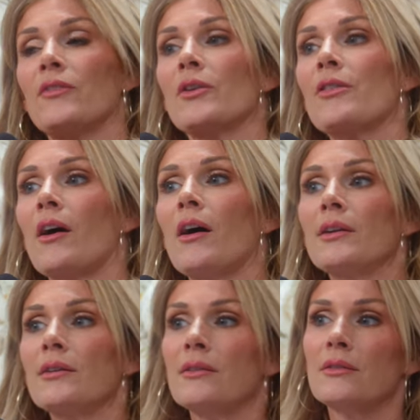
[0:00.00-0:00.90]
ever
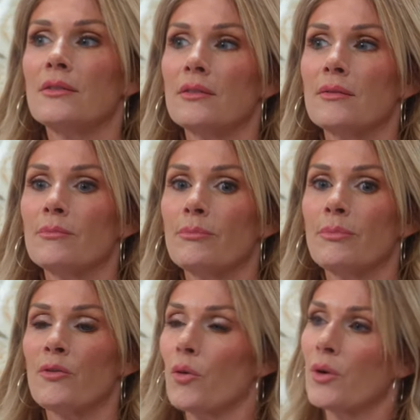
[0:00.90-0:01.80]
thought
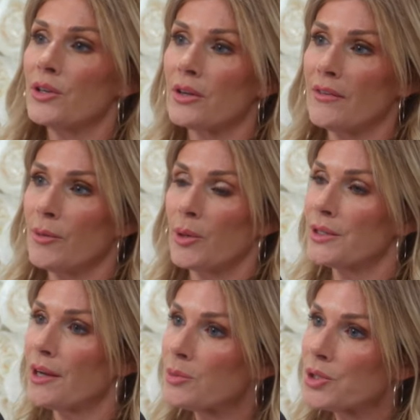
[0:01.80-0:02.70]
before in your life
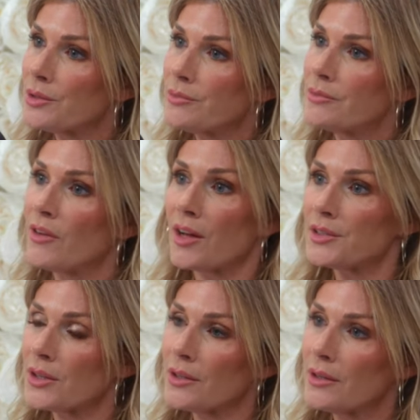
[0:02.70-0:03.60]
about adoption? Thoughts
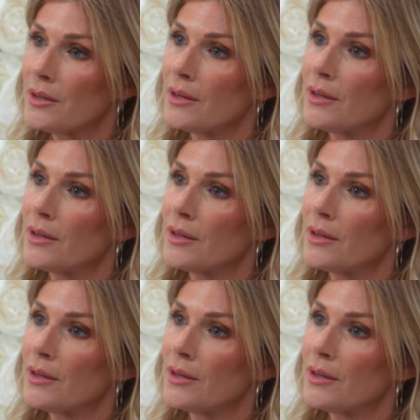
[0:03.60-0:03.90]
we had. Were?